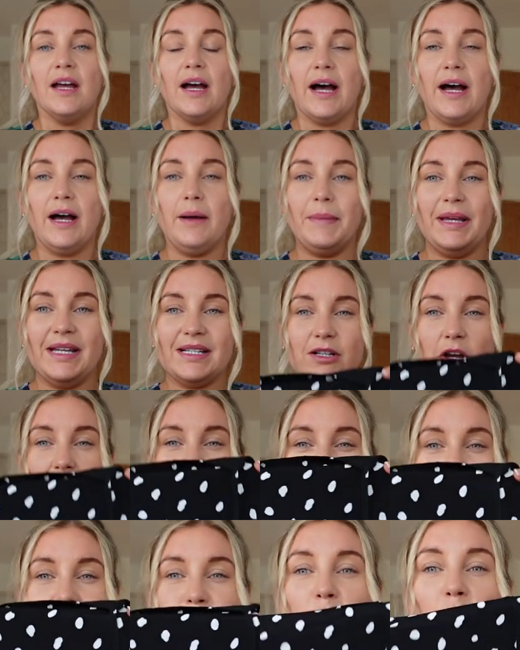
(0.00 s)
it's got
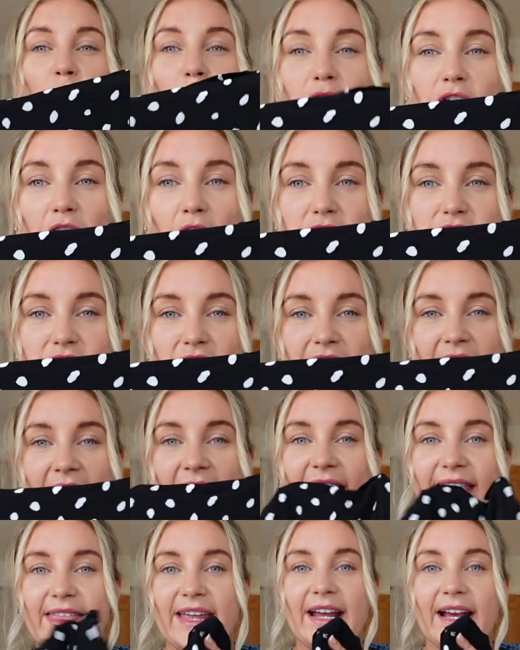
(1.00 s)
these polka dots on it,
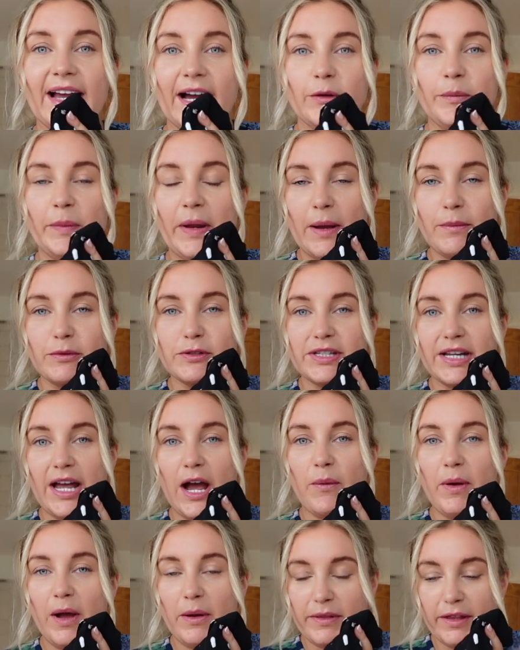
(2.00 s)
I think I'd be able to get
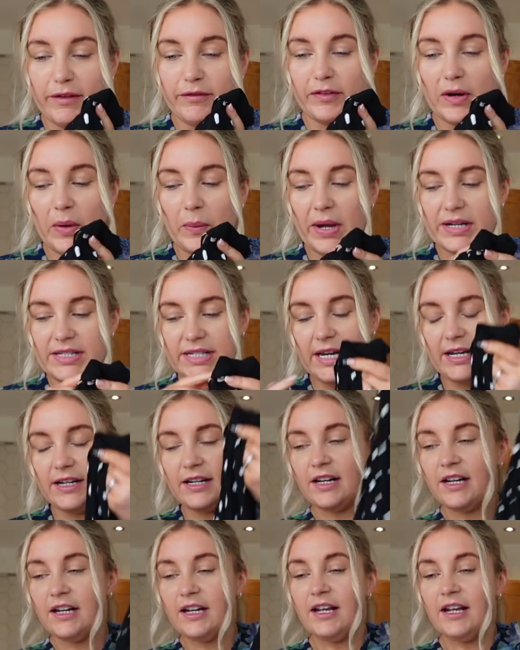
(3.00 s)
away with it for a wedding.